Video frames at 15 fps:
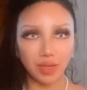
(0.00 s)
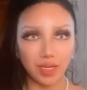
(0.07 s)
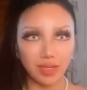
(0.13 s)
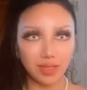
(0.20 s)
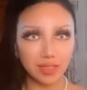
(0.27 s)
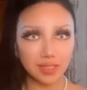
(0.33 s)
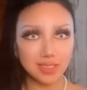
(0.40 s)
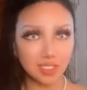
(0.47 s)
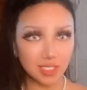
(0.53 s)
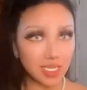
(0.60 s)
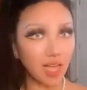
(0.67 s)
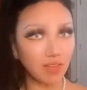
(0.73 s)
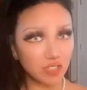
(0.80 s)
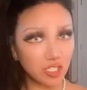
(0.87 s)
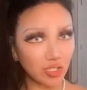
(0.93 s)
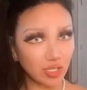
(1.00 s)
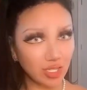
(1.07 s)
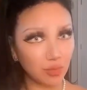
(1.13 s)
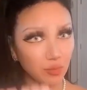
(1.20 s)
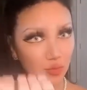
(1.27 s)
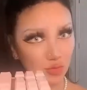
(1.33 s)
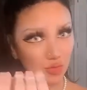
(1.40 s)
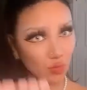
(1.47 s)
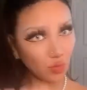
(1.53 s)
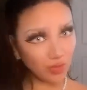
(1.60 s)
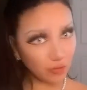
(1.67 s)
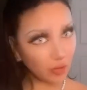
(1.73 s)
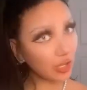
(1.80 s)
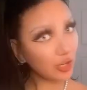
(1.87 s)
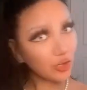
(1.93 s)
But it's good to have two
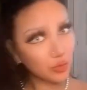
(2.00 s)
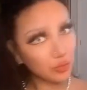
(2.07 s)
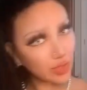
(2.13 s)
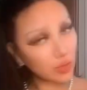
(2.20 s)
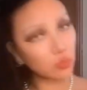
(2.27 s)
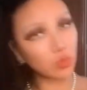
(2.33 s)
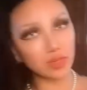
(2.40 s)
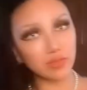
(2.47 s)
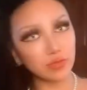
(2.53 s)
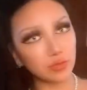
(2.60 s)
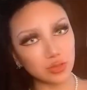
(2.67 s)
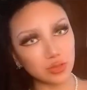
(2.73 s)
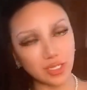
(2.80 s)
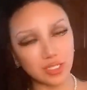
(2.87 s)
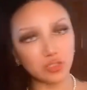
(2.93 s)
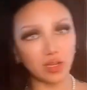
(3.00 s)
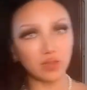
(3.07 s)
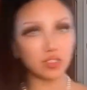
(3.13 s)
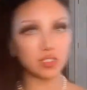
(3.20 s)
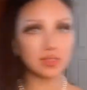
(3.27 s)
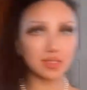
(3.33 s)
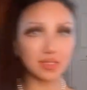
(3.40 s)
keyboards, one for at home and one for like travel,